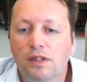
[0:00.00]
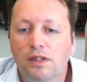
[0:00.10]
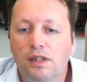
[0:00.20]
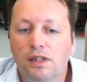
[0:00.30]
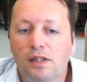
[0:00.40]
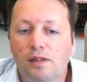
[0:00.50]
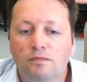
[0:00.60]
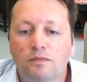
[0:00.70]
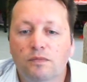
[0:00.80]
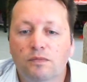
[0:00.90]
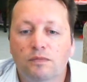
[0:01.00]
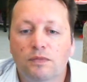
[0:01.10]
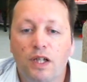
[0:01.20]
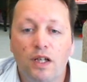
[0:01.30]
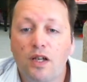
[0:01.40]
And I
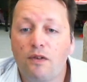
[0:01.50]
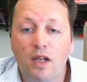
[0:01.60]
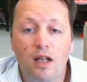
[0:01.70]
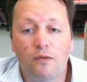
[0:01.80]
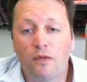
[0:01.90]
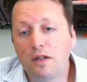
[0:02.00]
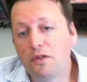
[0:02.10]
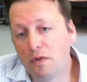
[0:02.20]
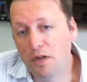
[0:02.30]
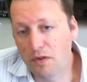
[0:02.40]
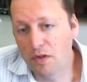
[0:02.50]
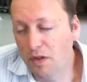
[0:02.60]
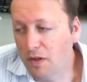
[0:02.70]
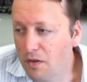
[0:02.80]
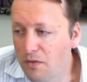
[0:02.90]
actually have a couple of friends who are interested
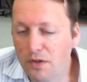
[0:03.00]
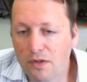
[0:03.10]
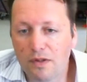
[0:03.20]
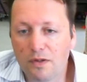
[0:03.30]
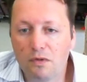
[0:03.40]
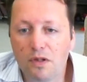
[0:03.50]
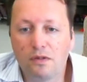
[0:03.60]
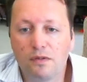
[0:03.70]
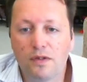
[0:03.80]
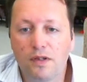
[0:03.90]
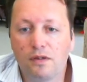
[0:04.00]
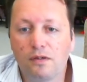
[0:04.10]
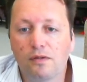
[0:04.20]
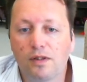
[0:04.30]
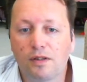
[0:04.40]
in those as well. So
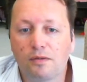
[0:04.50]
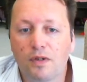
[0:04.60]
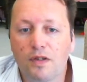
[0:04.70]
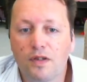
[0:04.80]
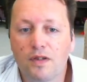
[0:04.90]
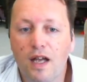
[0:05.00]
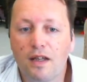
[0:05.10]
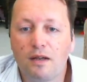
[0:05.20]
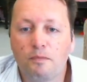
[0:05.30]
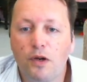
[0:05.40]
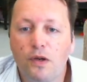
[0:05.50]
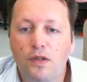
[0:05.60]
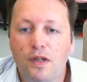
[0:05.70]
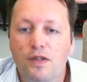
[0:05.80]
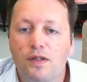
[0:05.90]
once I start that
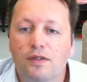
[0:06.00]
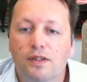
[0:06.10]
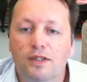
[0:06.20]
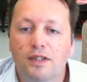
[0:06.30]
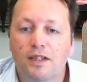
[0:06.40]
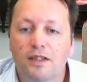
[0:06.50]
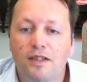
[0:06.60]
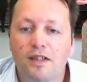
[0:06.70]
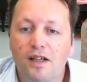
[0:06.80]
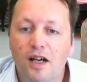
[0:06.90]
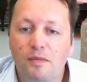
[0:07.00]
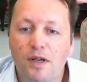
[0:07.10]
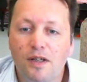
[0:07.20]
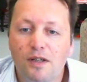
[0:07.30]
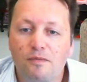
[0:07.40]
process, I
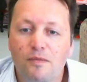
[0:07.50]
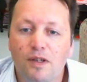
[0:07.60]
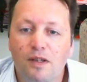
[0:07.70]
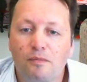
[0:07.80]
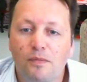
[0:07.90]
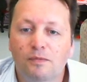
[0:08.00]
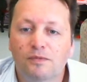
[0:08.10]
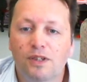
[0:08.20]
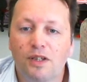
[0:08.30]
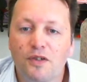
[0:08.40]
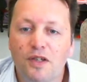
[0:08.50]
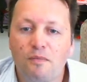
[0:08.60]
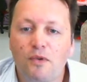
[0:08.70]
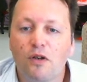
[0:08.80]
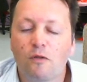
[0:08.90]
may, start
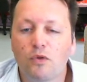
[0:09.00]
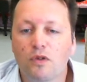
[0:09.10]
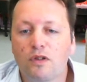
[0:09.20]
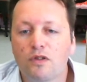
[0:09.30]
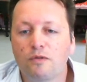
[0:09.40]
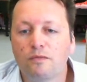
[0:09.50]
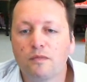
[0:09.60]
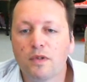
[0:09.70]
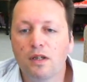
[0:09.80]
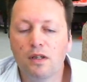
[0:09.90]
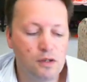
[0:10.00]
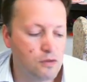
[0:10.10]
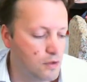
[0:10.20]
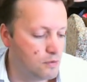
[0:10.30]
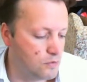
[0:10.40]
biting off more than two. All
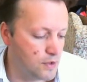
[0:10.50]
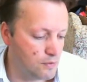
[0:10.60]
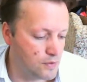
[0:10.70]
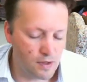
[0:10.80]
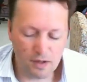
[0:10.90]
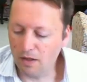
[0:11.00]
right. Well, that was a.